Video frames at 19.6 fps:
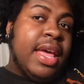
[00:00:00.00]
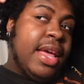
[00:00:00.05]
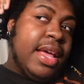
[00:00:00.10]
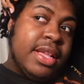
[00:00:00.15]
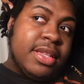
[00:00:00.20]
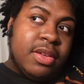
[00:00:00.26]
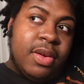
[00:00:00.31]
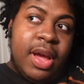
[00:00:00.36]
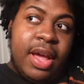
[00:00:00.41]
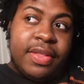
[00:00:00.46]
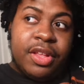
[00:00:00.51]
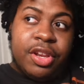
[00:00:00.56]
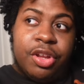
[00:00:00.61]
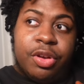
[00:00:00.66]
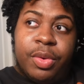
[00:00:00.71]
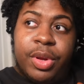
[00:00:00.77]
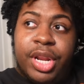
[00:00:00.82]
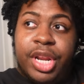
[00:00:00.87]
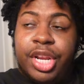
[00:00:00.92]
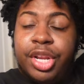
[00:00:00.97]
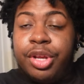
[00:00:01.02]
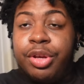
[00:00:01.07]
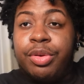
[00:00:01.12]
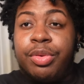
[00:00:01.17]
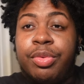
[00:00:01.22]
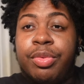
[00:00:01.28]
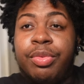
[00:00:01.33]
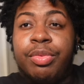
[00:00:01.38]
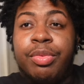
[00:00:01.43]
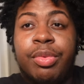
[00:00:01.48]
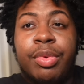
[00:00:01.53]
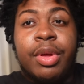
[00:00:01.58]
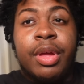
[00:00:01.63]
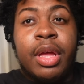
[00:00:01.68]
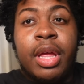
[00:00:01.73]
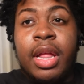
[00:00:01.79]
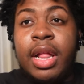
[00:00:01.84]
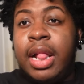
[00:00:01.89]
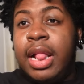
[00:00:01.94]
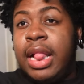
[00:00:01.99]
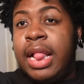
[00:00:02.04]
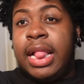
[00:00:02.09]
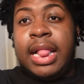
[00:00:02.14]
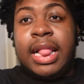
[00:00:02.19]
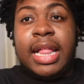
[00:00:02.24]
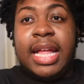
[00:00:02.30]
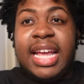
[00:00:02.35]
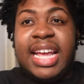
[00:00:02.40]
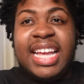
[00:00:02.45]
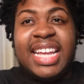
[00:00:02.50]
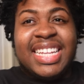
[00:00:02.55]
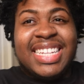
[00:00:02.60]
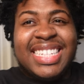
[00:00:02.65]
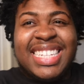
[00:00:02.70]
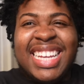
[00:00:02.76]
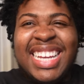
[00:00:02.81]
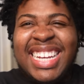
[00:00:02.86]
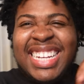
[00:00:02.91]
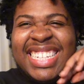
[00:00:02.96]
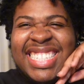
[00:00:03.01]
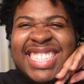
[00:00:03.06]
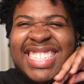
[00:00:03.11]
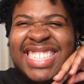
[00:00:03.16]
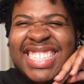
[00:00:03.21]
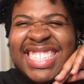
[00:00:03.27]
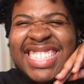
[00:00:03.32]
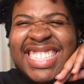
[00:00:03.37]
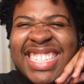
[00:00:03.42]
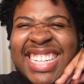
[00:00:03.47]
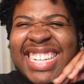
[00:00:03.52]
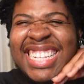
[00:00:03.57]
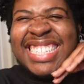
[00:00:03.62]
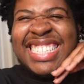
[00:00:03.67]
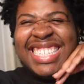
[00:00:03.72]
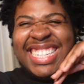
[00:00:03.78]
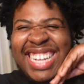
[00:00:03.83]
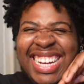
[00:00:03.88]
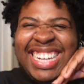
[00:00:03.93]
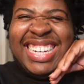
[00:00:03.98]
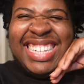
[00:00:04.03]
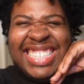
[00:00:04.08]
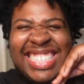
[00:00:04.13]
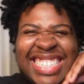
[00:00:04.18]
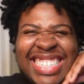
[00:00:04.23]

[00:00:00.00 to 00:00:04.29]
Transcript: It's gonna have to do what it do. And yeah, so let's go.